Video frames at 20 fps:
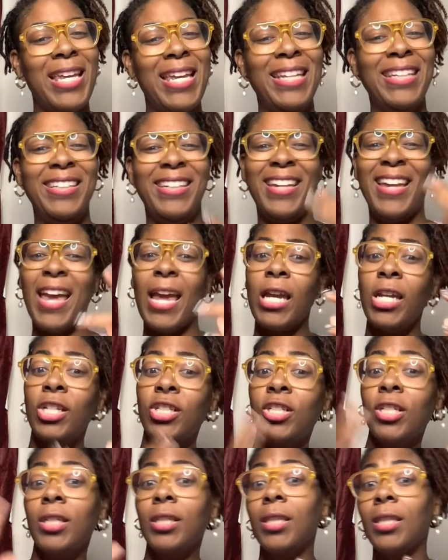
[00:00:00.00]

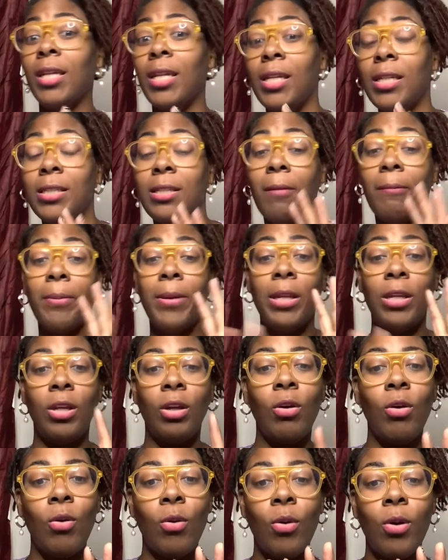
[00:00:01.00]
engaging thing, depending
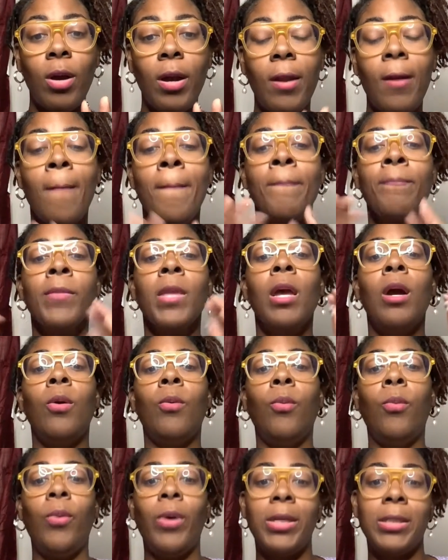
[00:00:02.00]
on
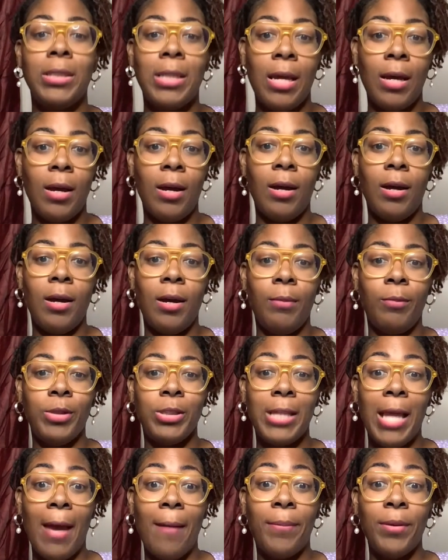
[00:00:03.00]
what's
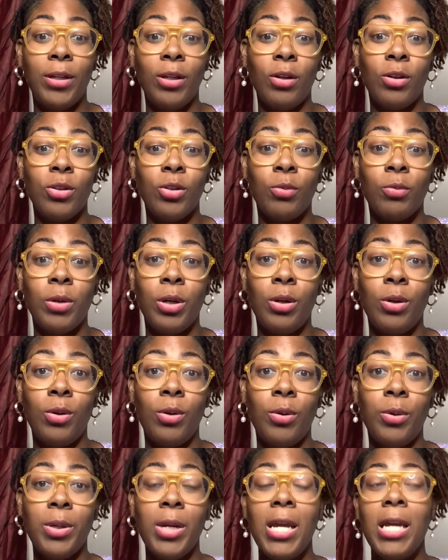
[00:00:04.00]
happening on the
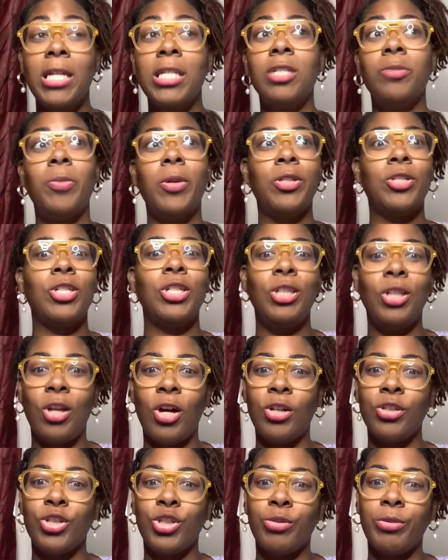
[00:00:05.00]
road, especially
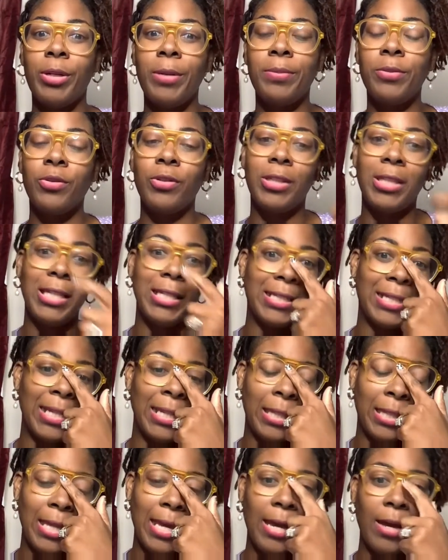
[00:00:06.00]
long trips or things
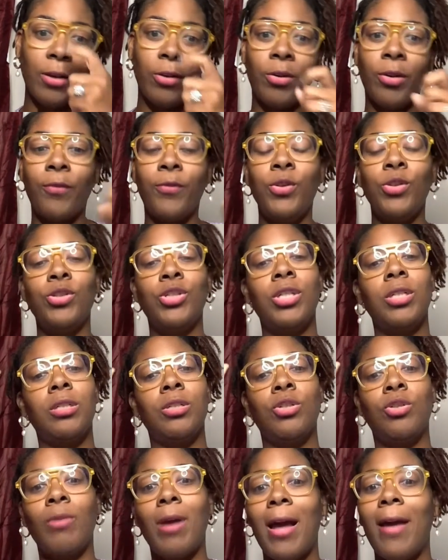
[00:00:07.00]
like that. Or if you're just
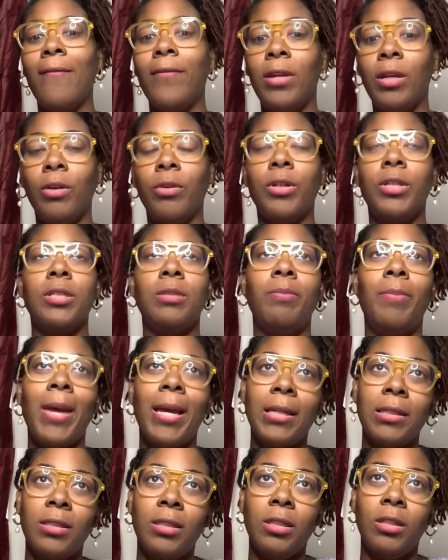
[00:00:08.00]
driving, or it's
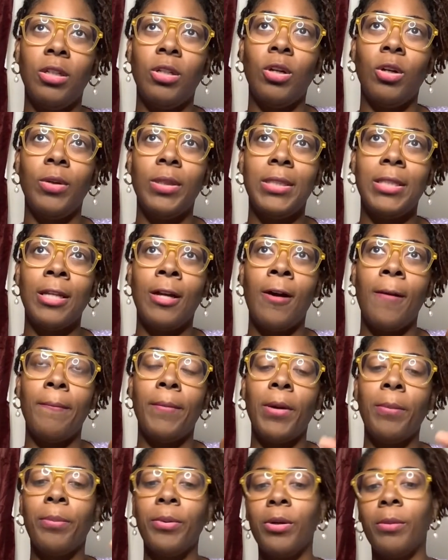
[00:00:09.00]
it's
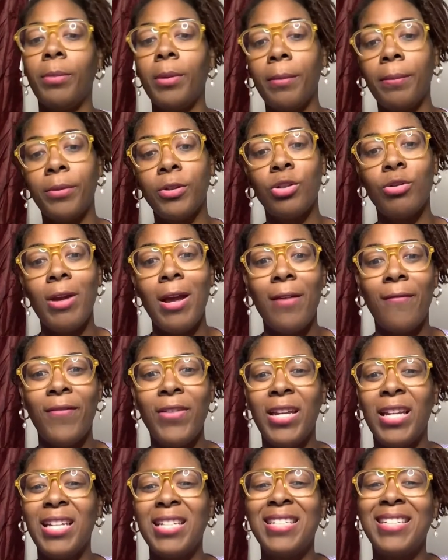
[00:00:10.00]
bumper to bumper
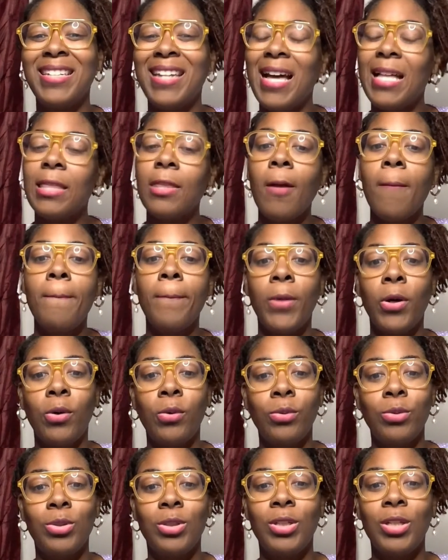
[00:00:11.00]
traffic. It's not the
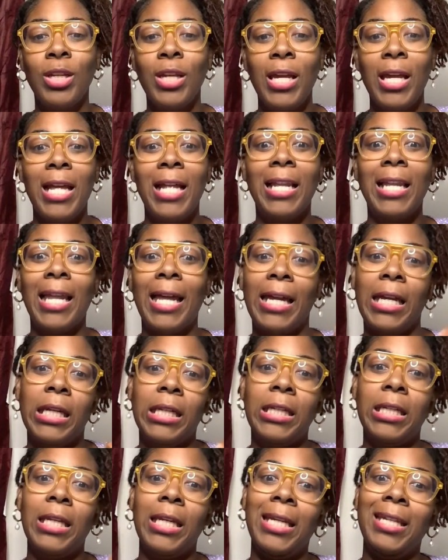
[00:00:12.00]
most like
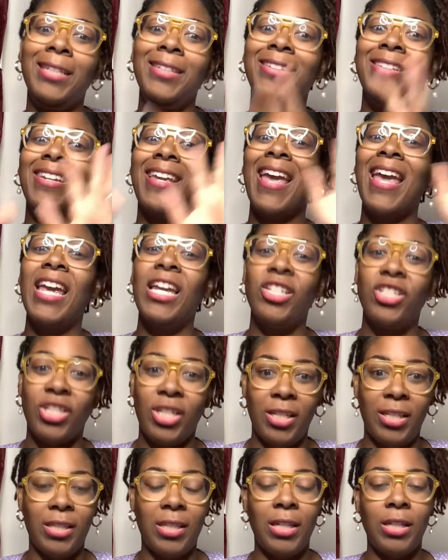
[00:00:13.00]

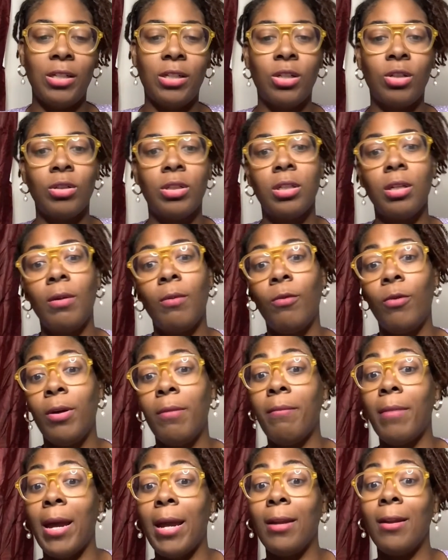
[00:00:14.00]
engaging thing. So someone
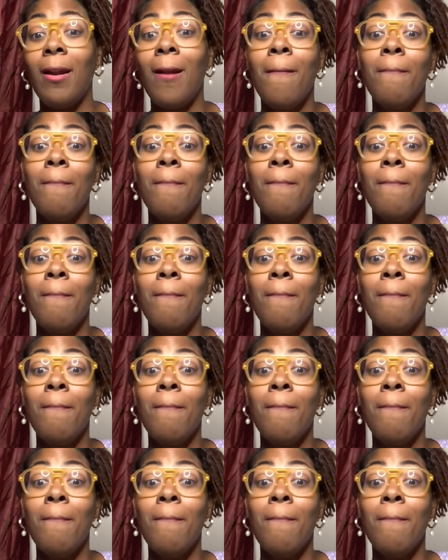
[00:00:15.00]
might